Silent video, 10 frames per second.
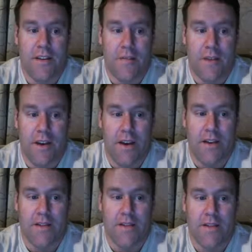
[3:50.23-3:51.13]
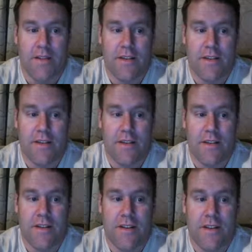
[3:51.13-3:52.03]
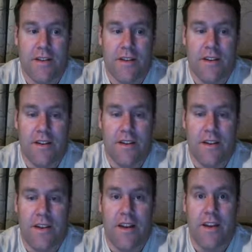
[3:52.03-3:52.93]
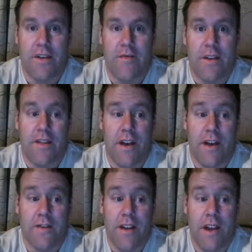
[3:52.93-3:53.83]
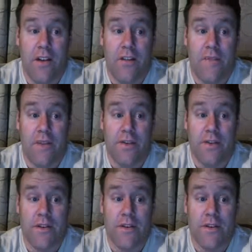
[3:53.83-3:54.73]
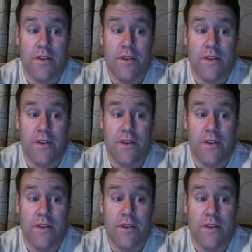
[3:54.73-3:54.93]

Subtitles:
Because getting $3,000 commissions